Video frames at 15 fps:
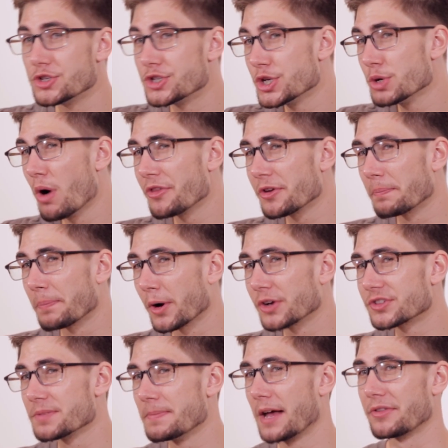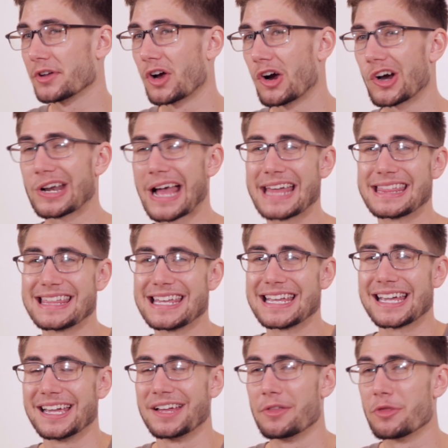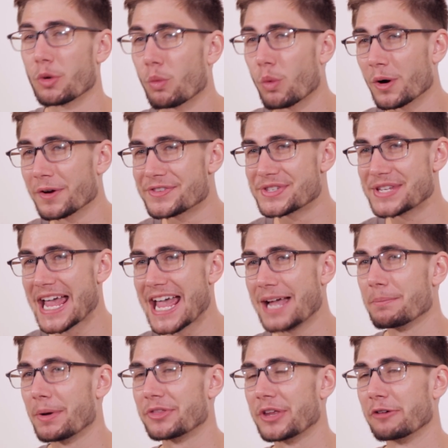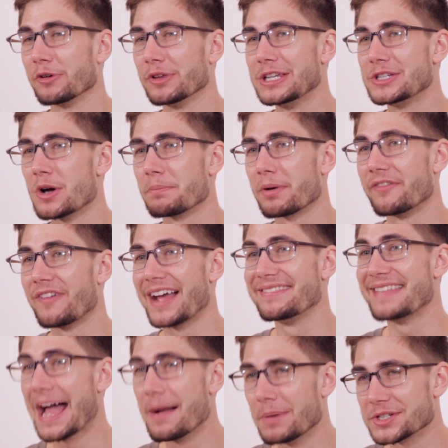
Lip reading: 2 other perks about the card, I think they're worth saying, but they really don't provide that